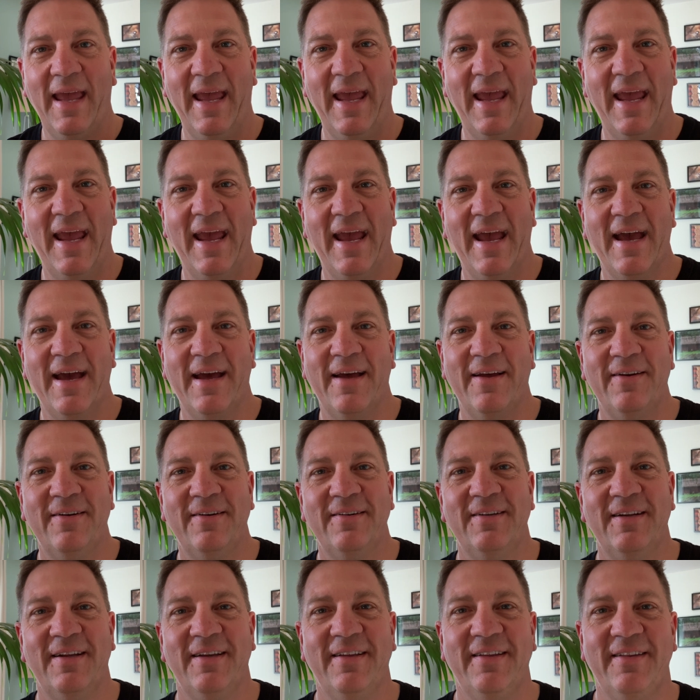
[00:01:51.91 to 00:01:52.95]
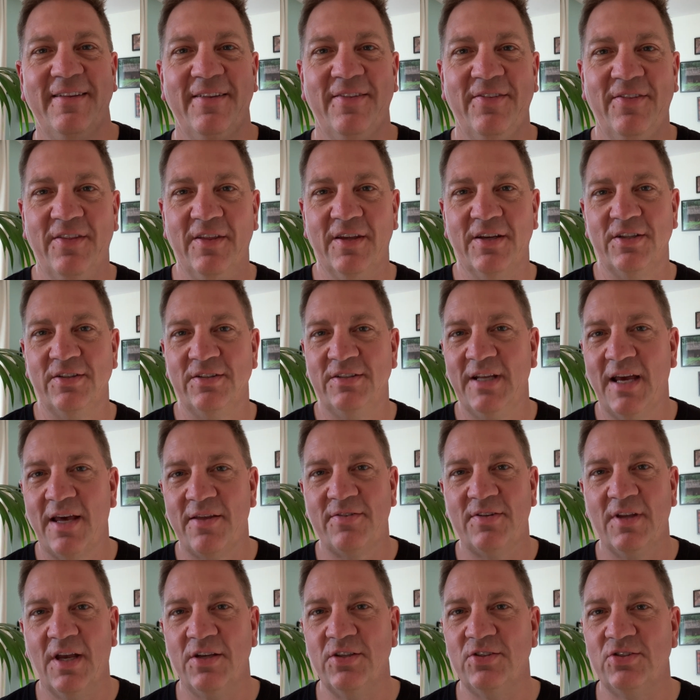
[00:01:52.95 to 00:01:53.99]
And the
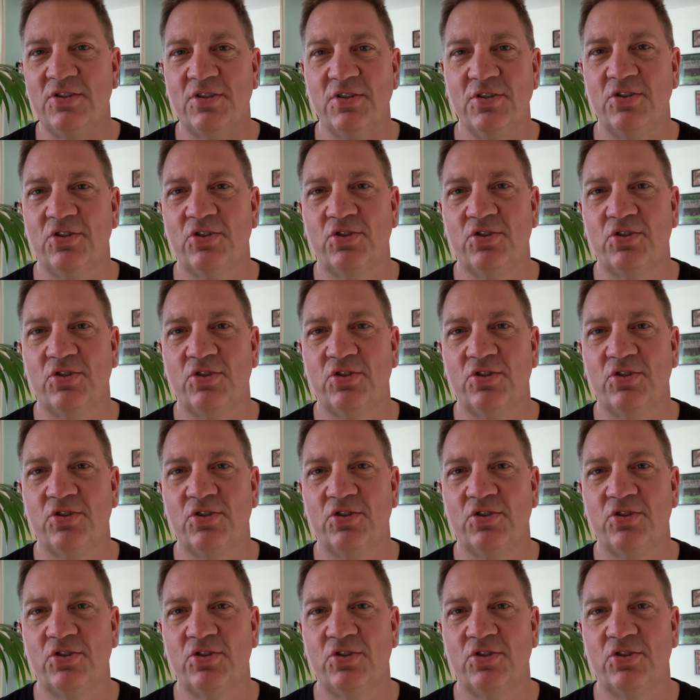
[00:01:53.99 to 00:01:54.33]
death does